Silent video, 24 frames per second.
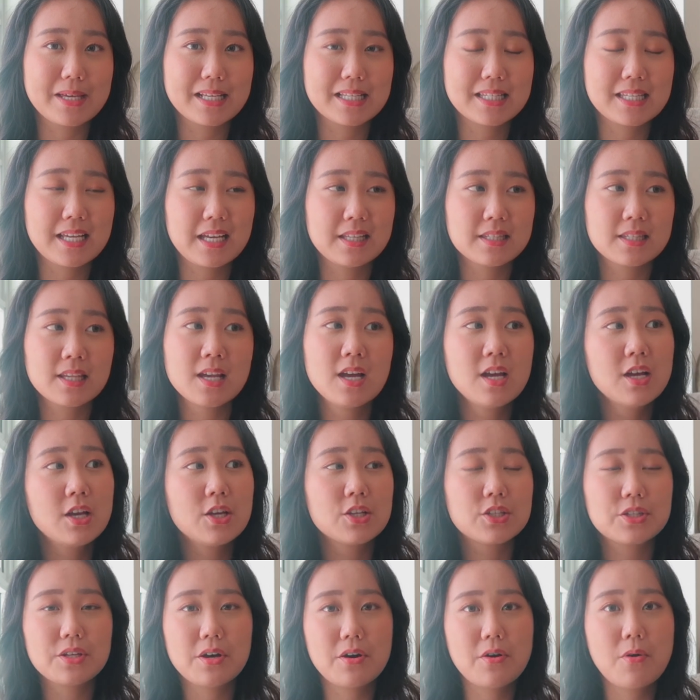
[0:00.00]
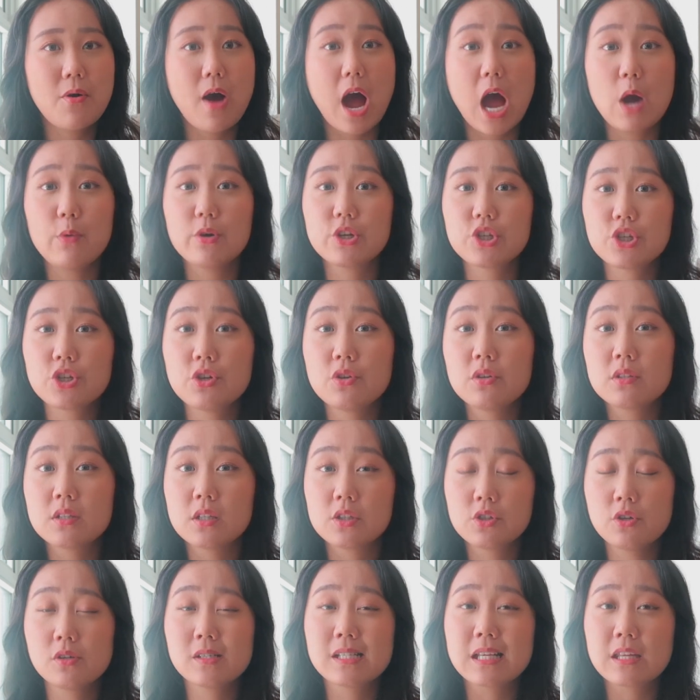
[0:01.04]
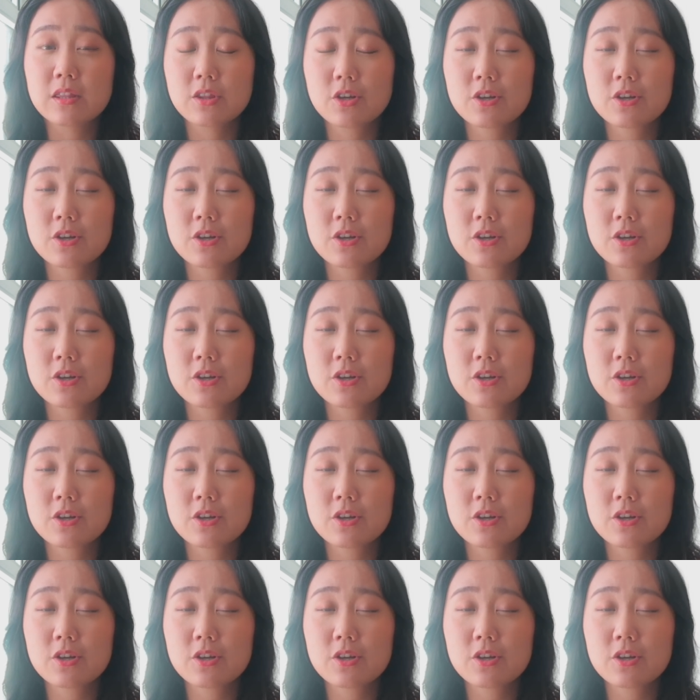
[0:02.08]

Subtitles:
makes sense. So I would choose the Tuesday,